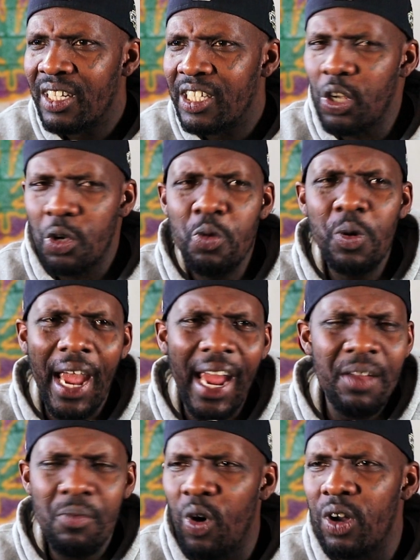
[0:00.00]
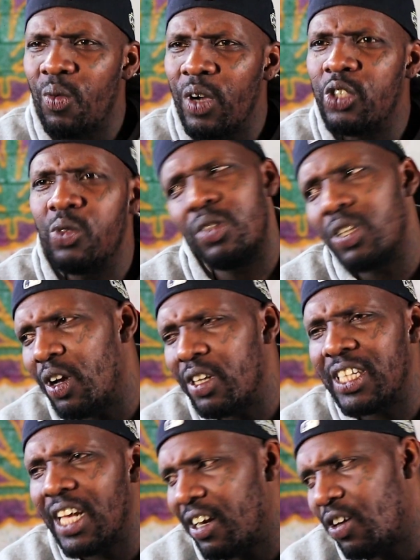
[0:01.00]
So you gave more than what you
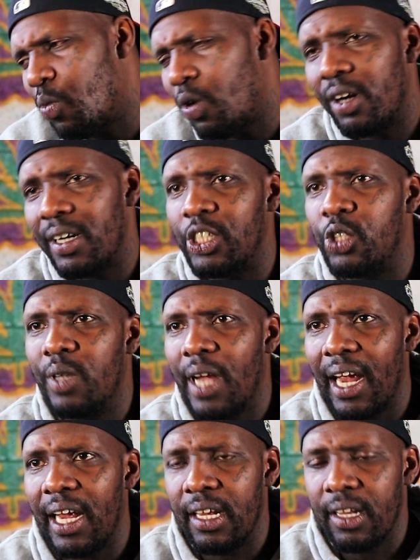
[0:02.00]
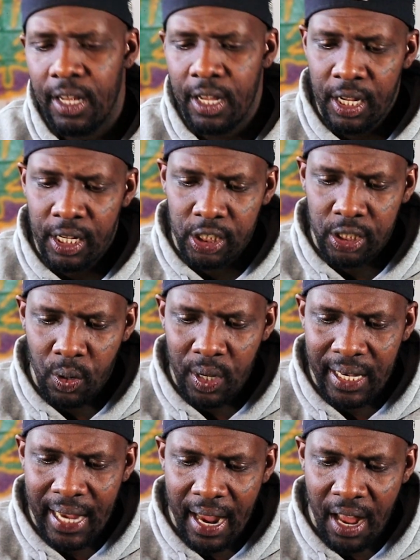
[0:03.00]
telling the world that you gave. So
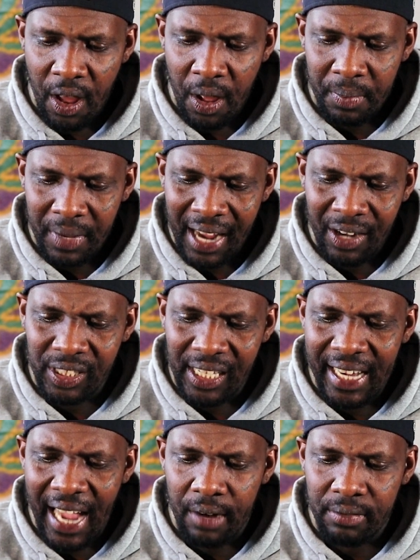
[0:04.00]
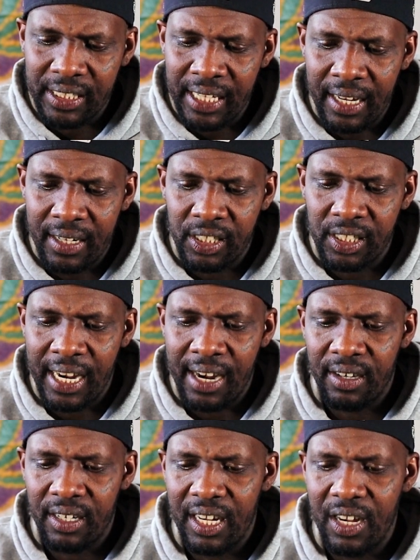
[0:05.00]
he got, um, I ain't gonna say he got upset because
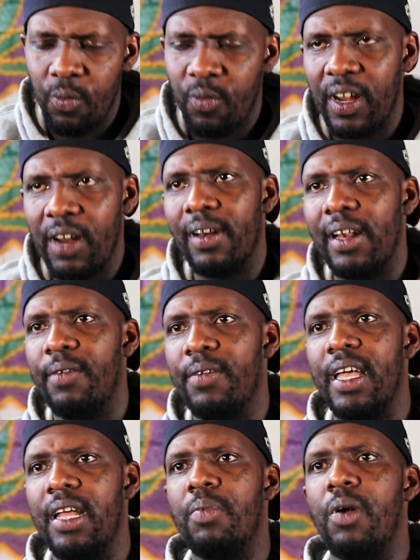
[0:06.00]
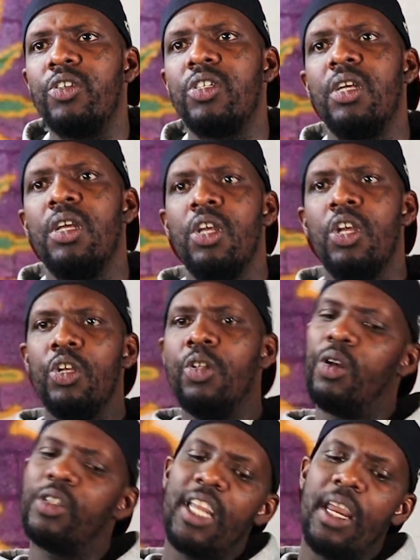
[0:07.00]
Terrance, he a very level-headed person. You
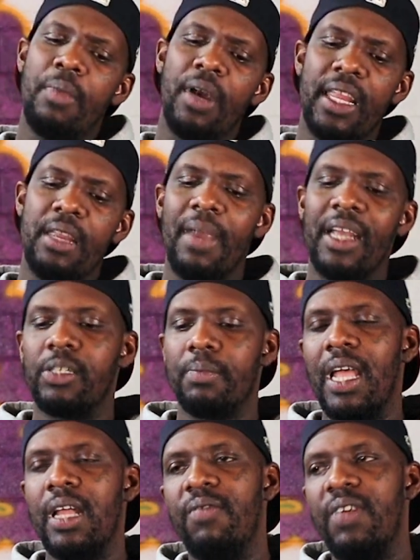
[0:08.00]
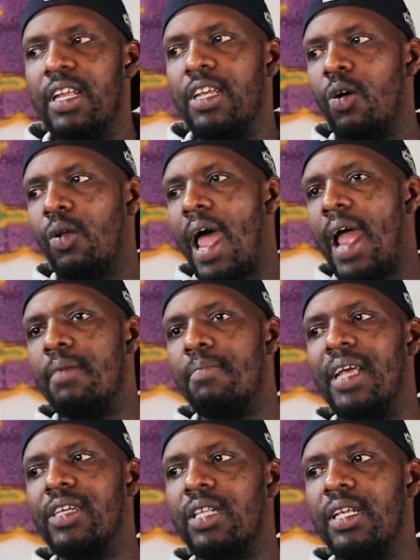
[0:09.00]
know what I'm saying? But he basically made a video like
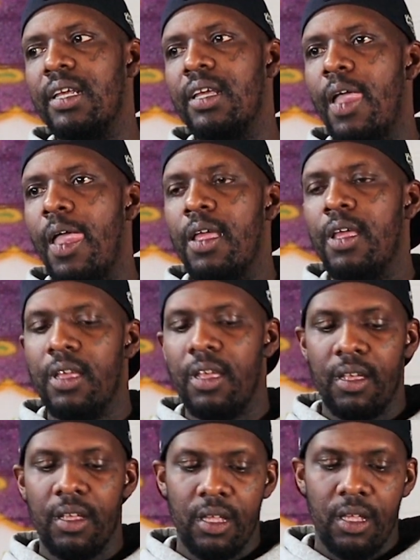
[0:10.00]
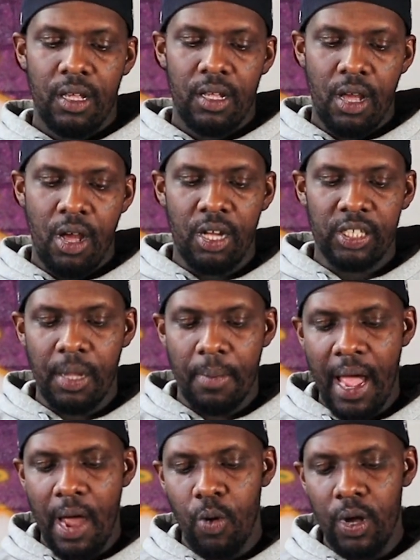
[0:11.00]
basically uh, talking
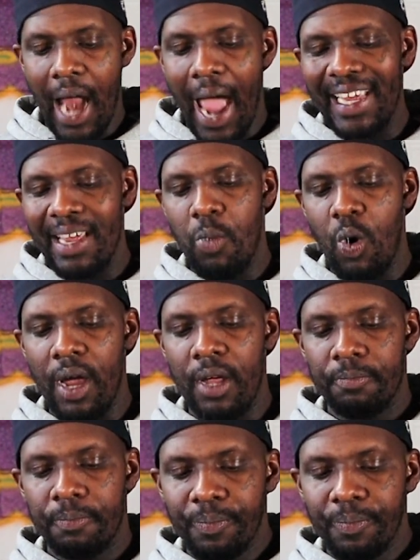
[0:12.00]
about, well, Nike boy,